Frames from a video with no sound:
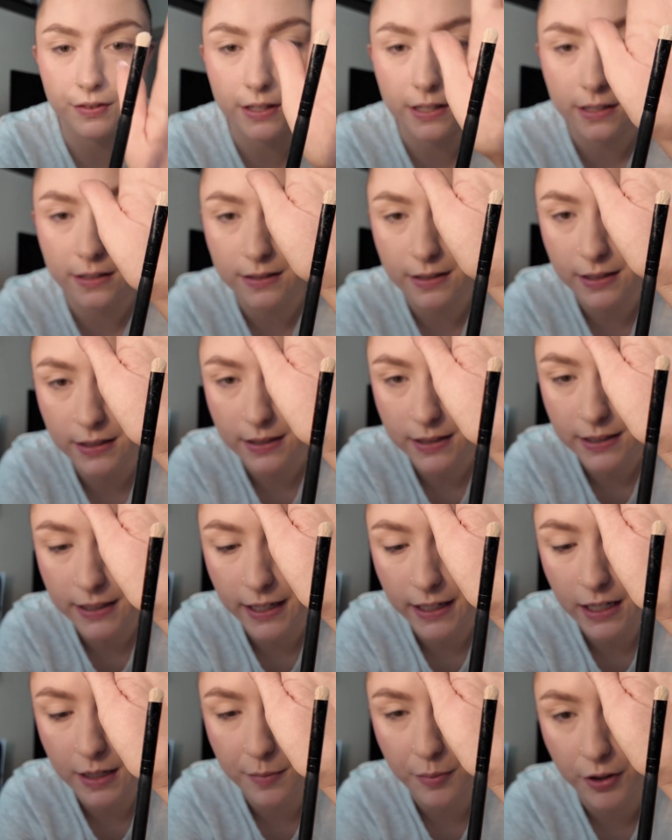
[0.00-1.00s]
of these
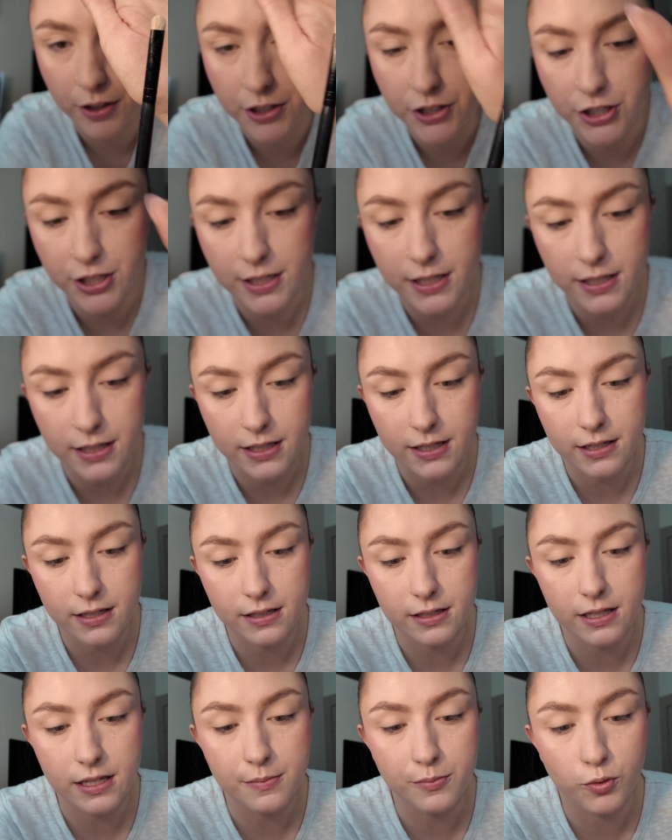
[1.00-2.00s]
skinny brushes. This
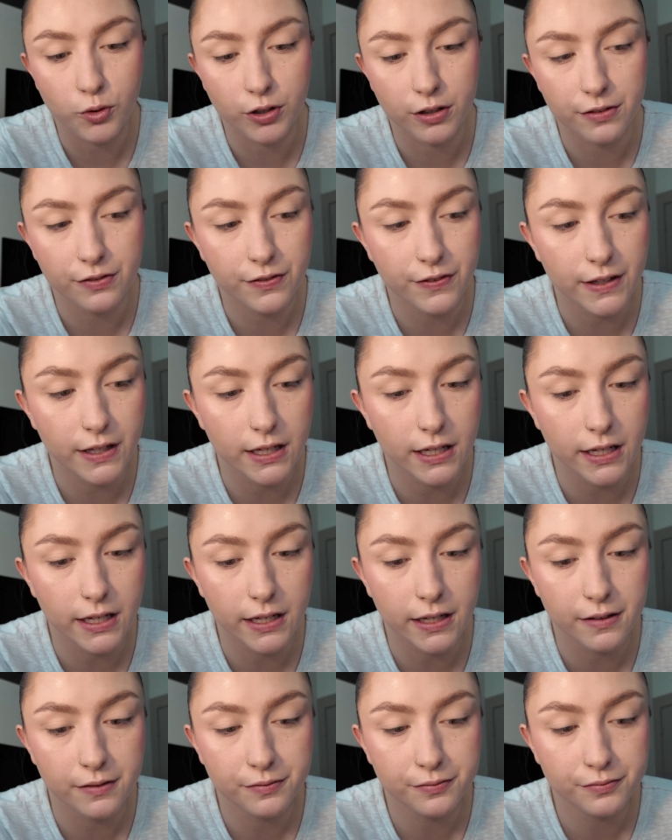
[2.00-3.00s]
is the
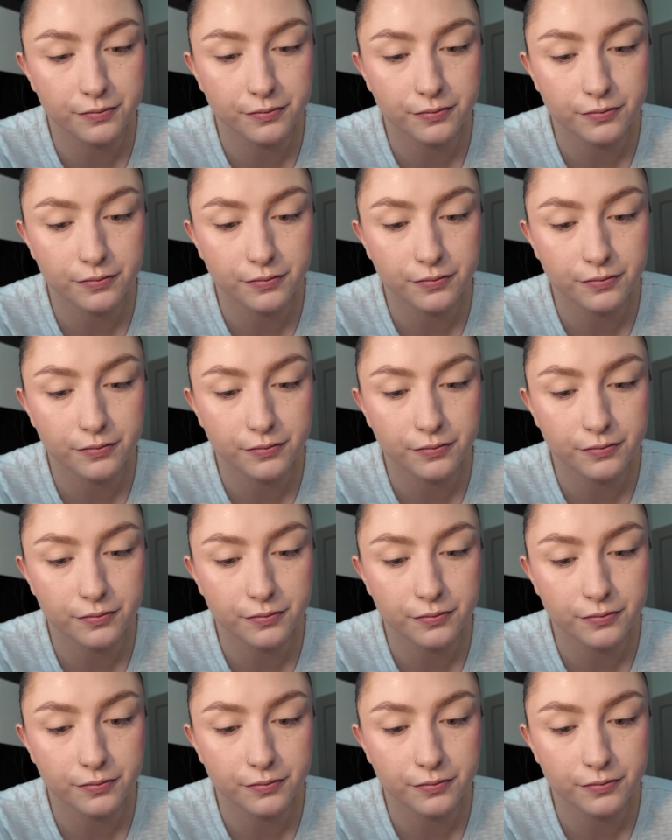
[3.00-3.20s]
Morphe,